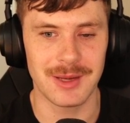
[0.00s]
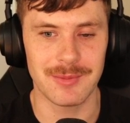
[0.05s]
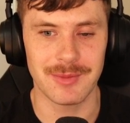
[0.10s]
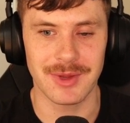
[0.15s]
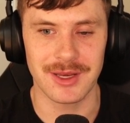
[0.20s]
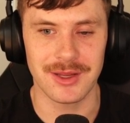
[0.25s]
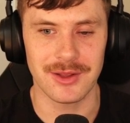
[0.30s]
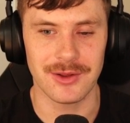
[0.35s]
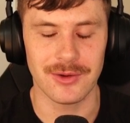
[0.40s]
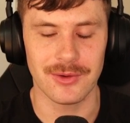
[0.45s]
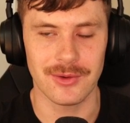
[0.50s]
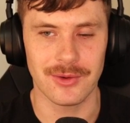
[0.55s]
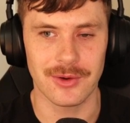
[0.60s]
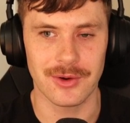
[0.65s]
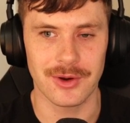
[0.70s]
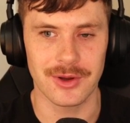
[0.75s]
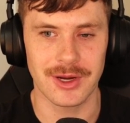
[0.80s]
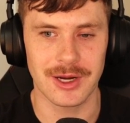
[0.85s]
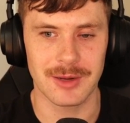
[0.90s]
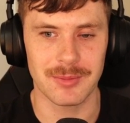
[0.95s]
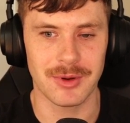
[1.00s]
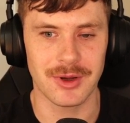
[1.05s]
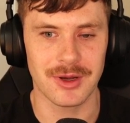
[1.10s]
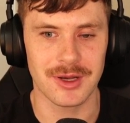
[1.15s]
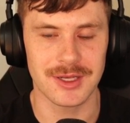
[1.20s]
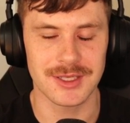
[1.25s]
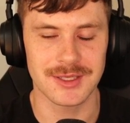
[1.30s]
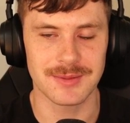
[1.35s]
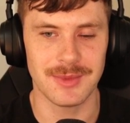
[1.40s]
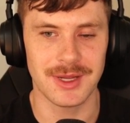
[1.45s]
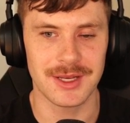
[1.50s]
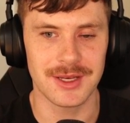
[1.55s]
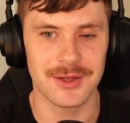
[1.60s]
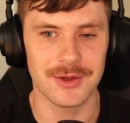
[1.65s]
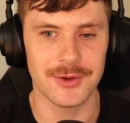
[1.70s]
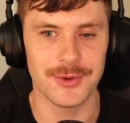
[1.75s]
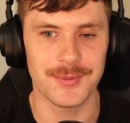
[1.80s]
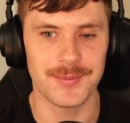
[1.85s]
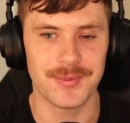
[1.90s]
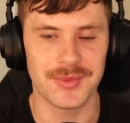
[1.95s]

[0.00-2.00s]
menu or you're at a pause menu,